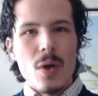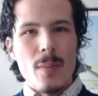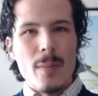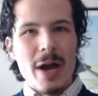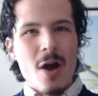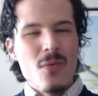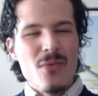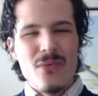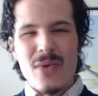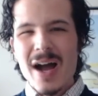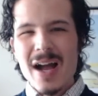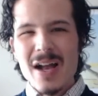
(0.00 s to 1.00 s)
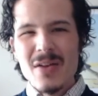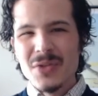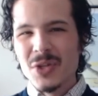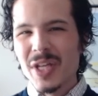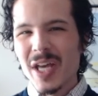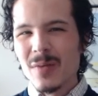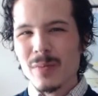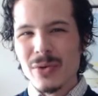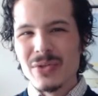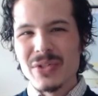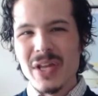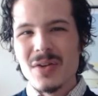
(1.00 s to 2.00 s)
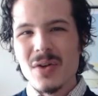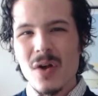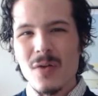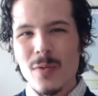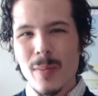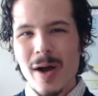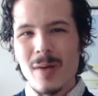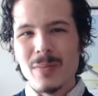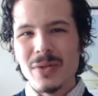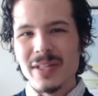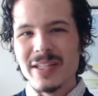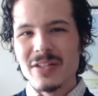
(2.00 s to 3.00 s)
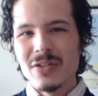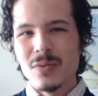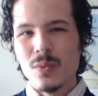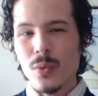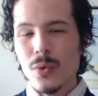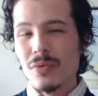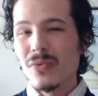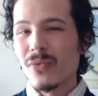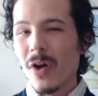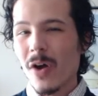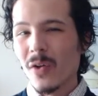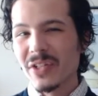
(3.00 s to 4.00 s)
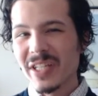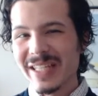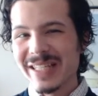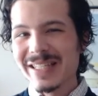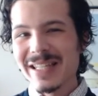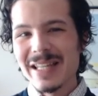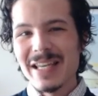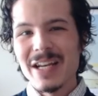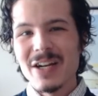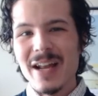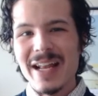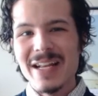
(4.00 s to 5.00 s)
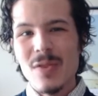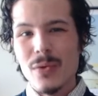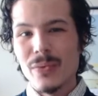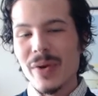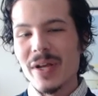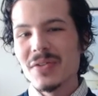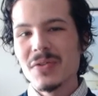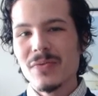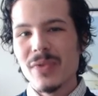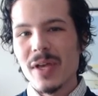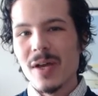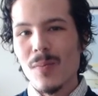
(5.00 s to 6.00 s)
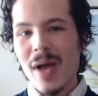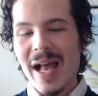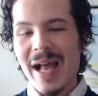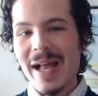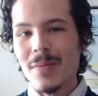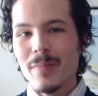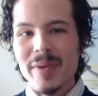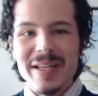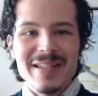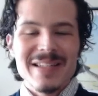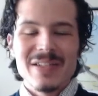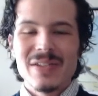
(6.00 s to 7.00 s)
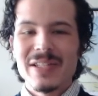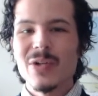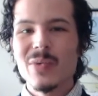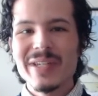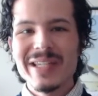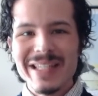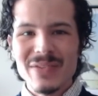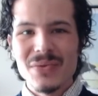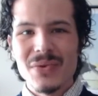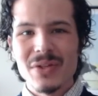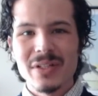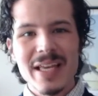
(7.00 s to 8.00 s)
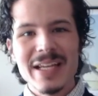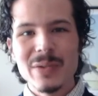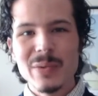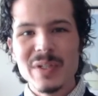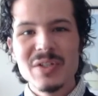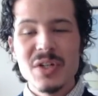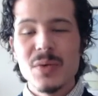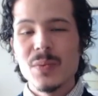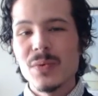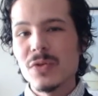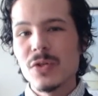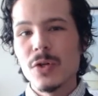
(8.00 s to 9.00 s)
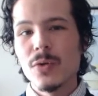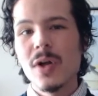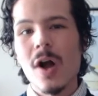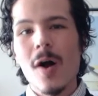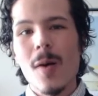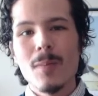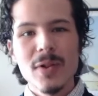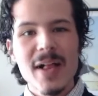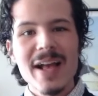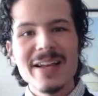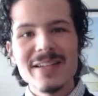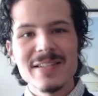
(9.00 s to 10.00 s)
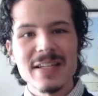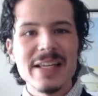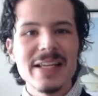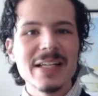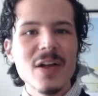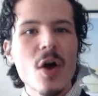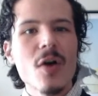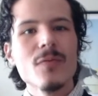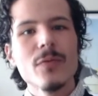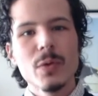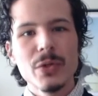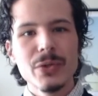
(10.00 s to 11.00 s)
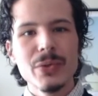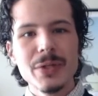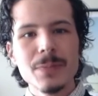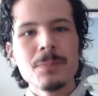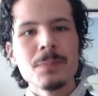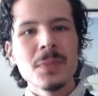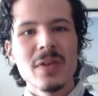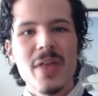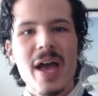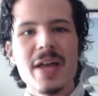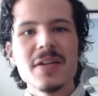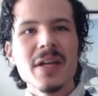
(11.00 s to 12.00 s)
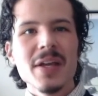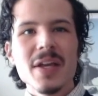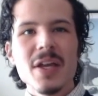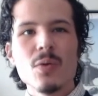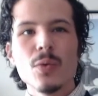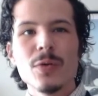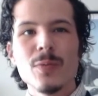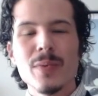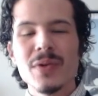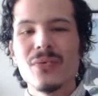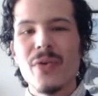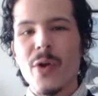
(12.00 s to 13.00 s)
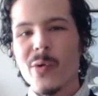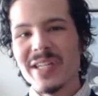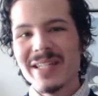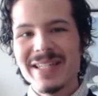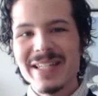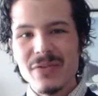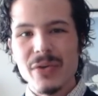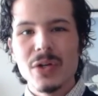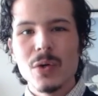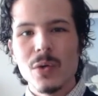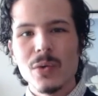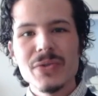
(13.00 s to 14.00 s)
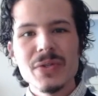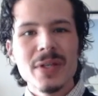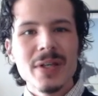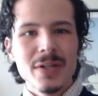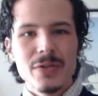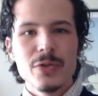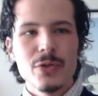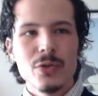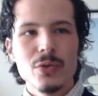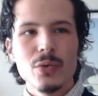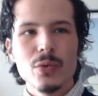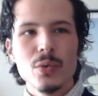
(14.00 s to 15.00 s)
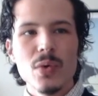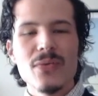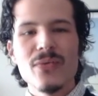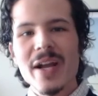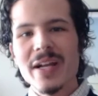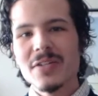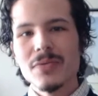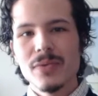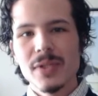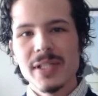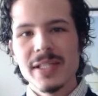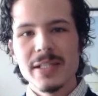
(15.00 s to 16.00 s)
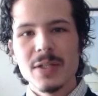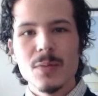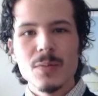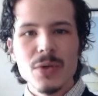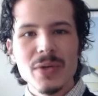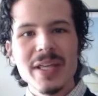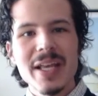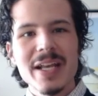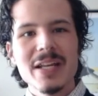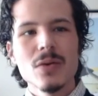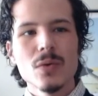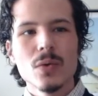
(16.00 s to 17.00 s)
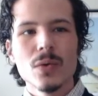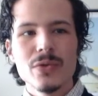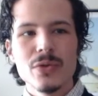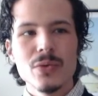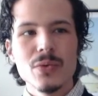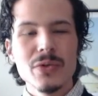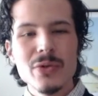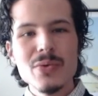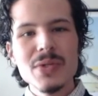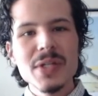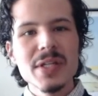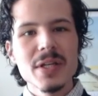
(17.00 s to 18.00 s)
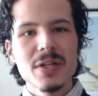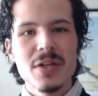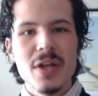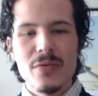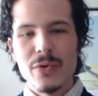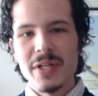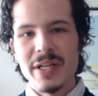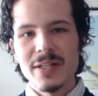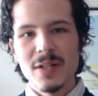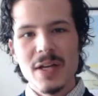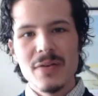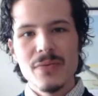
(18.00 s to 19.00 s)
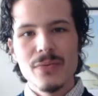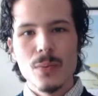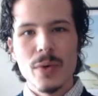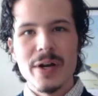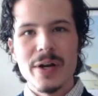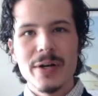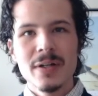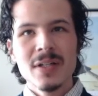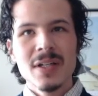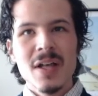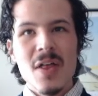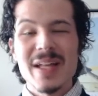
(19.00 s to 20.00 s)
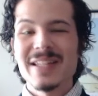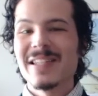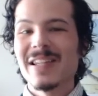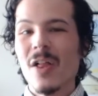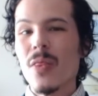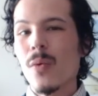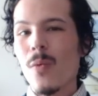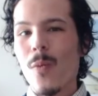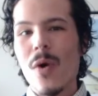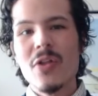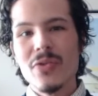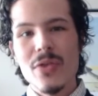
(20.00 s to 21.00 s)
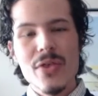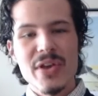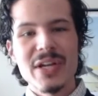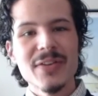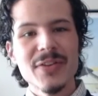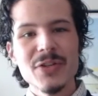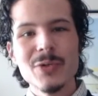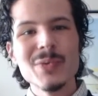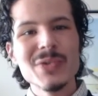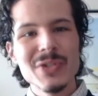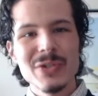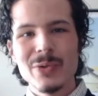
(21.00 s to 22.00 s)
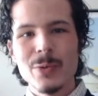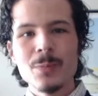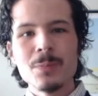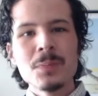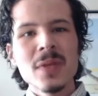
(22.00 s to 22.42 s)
about 5 to 10% of the population would have fallen into there, and the rest of them had basically no need for the language. It was so complex and convoluted that it would have been very difficult to effectively communicate it or to use it in an everyday life where that's not the one thing that you do.